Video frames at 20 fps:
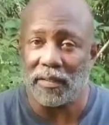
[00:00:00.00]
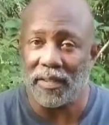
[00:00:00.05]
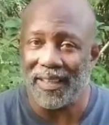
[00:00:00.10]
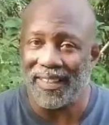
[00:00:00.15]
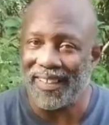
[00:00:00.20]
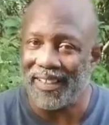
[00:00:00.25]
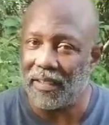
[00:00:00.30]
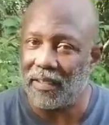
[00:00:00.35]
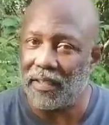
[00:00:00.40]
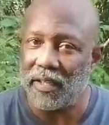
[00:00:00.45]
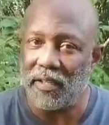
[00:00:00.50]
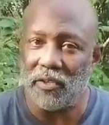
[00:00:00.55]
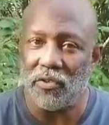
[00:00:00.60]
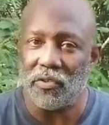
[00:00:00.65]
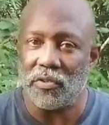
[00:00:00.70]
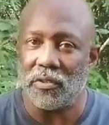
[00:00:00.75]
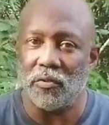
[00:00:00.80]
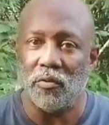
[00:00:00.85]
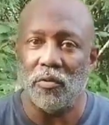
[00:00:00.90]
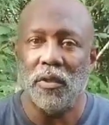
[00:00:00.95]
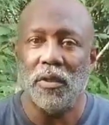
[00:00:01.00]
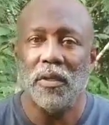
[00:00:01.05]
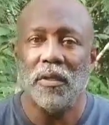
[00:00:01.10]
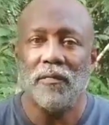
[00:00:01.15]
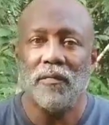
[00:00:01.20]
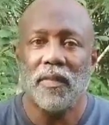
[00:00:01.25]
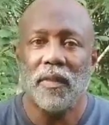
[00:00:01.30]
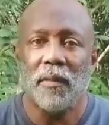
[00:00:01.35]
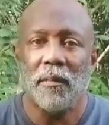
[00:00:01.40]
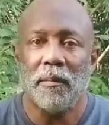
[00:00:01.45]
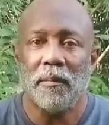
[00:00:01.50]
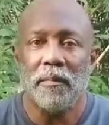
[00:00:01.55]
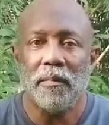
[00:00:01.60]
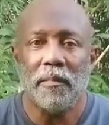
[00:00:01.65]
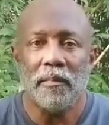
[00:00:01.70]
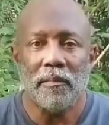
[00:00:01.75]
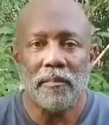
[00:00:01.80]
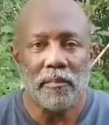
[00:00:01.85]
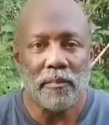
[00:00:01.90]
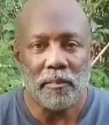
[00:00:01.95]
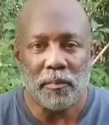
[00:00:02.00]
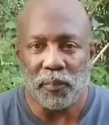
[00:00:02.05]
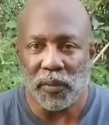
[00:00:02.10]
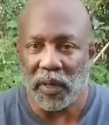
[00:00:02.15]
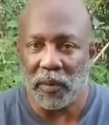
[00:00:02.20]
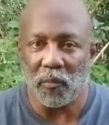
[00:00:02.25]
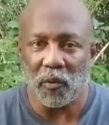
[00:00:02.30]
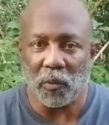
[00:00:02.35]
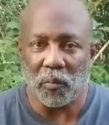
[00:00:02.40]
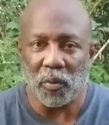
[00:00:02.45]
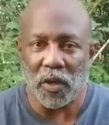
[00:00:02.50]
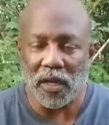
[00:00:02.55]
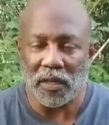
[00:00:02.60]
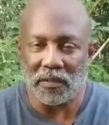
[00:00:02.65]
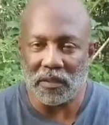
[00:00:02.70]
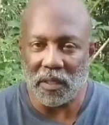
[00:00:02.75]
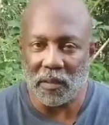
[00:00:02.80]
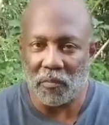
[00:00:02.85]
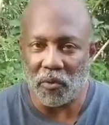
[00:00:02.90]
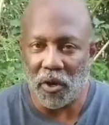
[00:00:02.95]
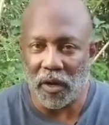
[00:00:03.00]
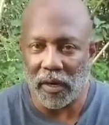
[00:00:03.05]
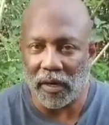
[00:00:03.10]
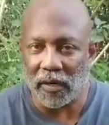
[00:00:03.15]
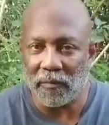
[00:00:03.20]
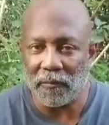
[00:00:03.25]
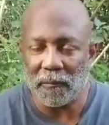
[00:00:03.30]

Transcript: and continues to bring more products to the market.